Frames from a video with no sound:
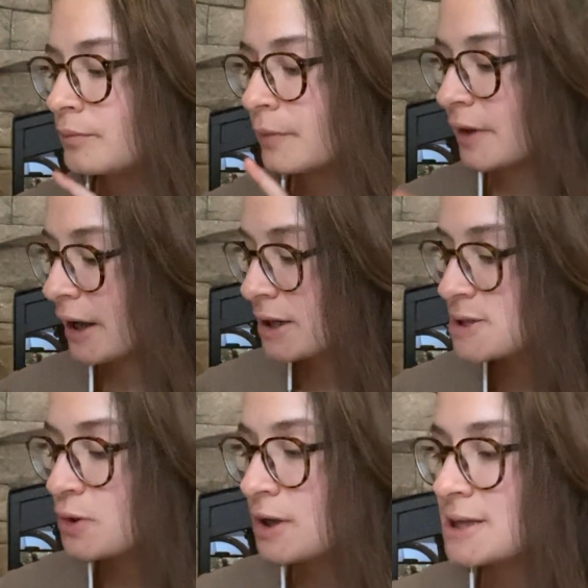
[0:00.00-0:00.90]
The line of
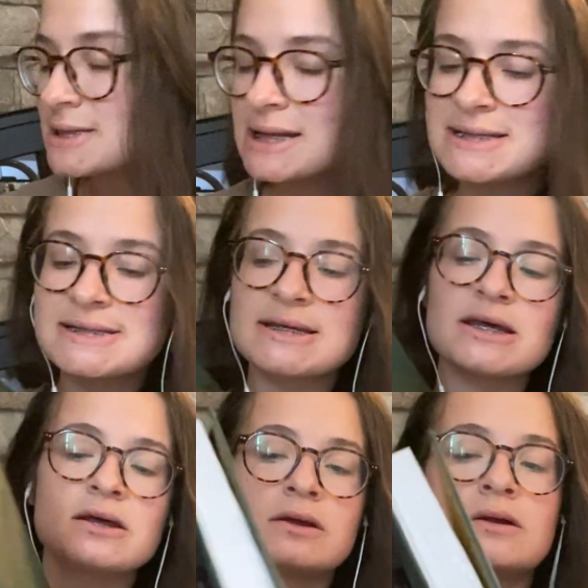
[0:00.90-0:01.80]
stories. Let's
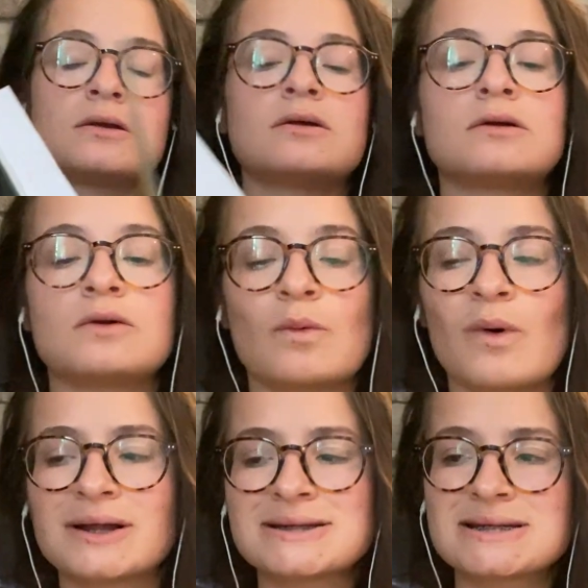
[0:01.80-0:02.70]
see
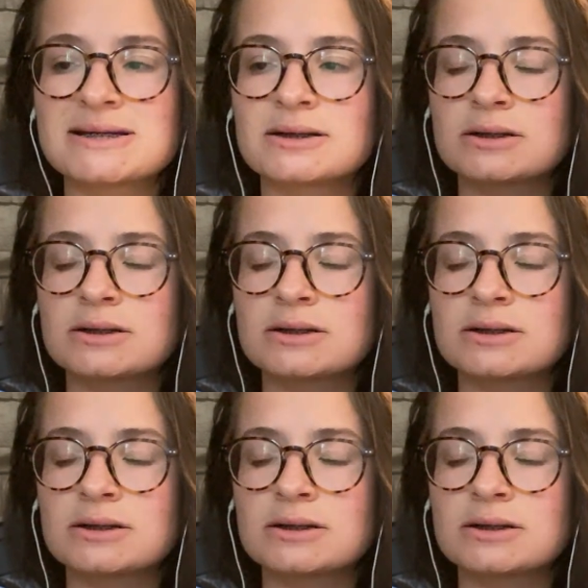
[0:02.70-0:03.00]
what